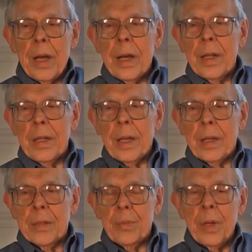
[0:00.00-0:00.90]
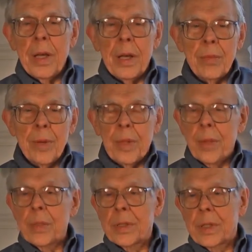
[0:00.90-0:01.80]
Oh, yeah, it was pretty hot. Yeah, it was pretty hot weather.
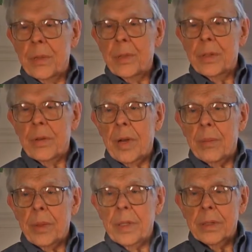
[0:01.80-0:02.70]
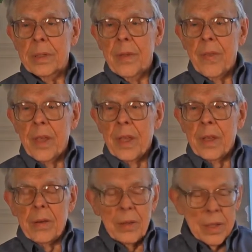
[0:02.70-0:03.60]
It was tropics.
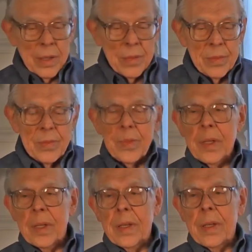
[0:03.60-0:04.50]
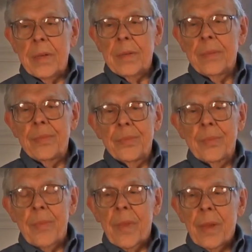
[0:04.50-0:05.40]
Mm-hmm. Oh, yeah.
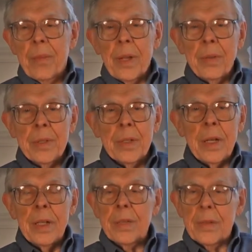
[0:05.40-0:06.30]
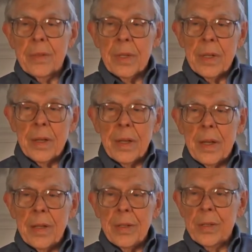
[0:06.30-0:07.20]
But it was nice over there.
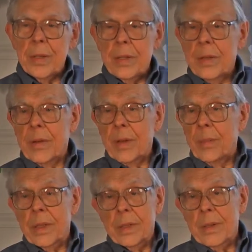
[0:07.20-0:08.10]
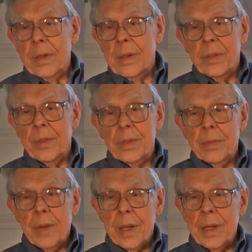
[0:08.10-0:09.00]
I enjoyed the tropics, so it was
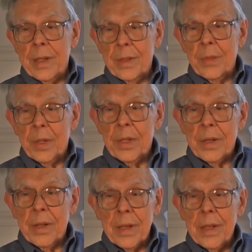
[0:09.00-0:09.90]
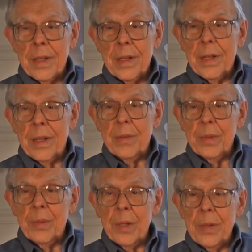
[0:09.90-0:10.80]
my kind of weather. I could handle that
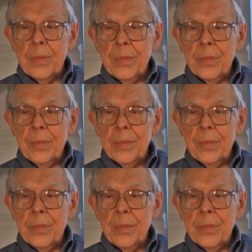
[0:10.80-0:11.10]
real well.